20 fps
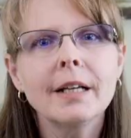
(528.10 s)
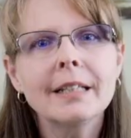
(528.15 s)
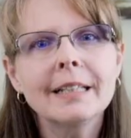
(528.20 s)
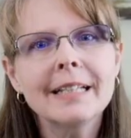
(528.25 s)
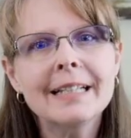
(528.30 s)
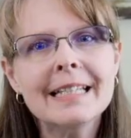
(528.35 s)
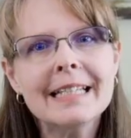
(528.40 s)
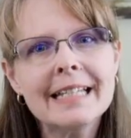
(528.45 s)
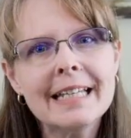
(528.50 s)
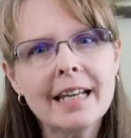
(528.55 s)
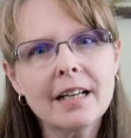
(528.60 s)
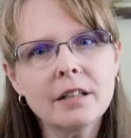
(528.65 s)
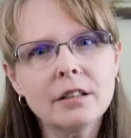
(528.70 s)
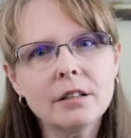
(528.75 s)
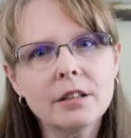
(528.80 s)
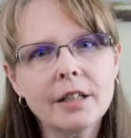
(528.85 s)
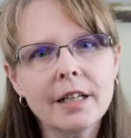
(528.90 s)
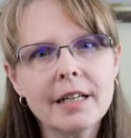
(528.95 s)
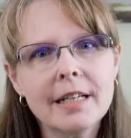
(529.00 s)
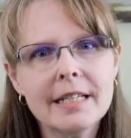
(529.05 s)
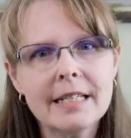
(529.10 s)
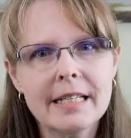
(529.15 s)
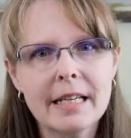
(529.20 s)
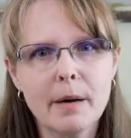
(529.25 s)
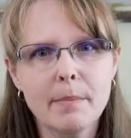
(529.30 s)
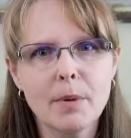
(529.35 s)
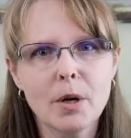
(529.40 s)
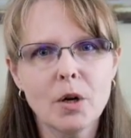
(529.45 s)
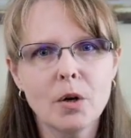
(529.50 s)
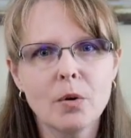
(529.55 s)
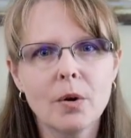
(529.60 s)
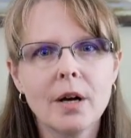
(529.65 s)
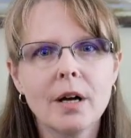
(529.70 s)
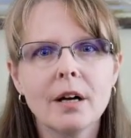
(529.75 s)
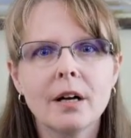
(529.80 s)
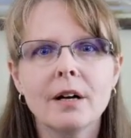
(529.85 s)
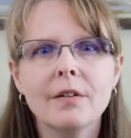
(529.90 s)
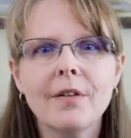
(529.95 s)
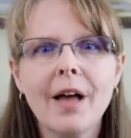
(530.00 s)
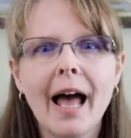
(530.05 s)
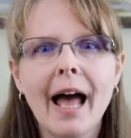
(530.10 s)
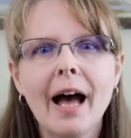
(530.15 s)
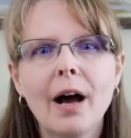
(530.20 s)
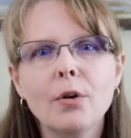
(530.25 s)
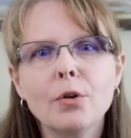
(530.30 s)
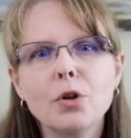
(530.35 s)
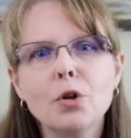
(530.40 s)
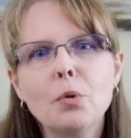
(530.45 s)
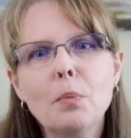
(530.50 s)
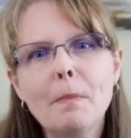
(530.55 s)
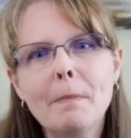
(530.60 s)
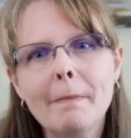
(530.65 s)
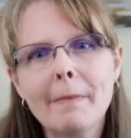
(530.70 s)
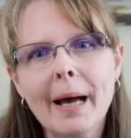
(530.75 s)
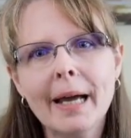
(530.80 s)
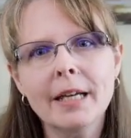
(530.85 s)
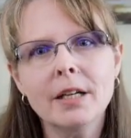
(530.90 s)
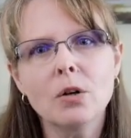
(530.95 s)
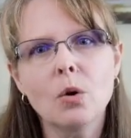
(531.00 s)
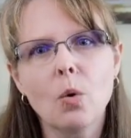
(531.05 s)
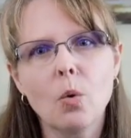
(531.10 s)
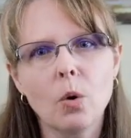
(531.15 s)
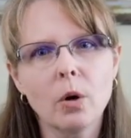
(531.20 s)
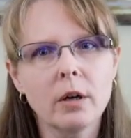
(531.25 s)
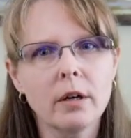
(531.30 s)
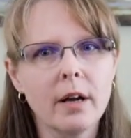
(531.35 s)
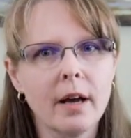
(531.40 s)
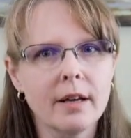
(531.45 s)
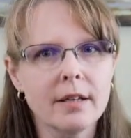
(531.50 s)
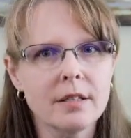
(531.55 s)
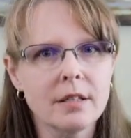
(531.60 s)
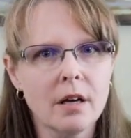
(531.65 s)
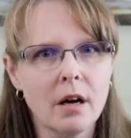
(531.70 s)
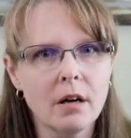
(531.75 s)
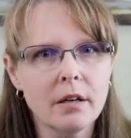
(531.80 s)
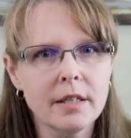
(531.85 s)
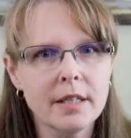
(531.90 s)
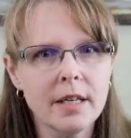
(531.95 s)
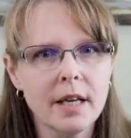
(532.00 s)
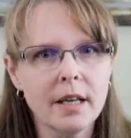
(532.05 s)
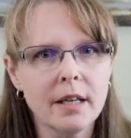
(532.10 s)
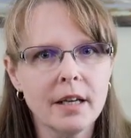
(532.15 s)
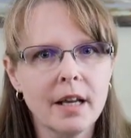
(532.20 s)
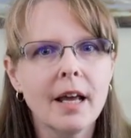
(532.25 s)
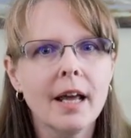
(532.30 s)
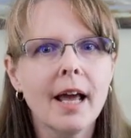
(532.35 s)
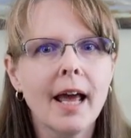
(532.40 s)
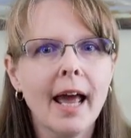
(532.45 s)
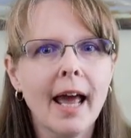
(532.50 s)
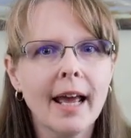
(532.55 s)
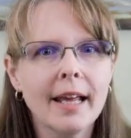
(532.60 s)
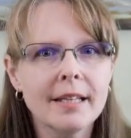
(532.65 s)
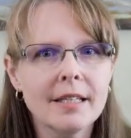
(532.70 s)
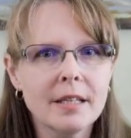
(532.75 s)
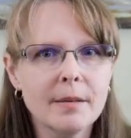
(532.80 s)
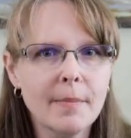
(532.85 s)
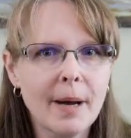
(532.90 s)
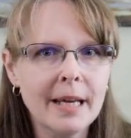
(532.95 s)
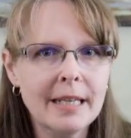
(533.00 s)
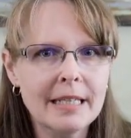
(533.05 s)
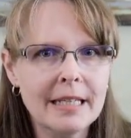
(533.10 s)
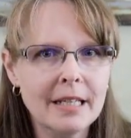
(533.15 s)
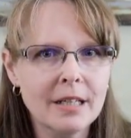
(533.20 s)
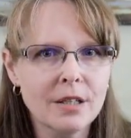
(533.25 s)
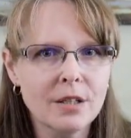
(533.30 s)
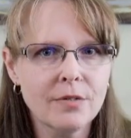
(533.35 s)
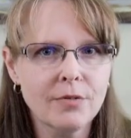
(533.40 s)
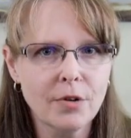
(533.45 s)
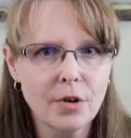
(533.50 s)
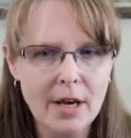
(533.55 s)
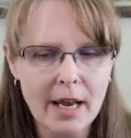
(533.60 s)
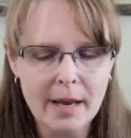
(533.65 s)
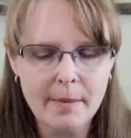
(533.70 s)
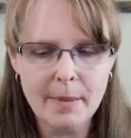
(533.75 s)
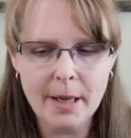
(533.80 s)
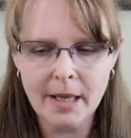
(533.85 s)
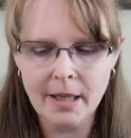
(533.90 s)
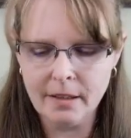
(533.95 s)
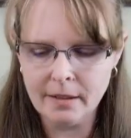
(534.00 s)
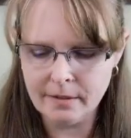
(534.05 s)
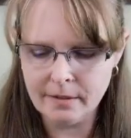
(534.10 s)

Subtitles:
Let's take a look at a demo of how you might organize content and some ideas for naming.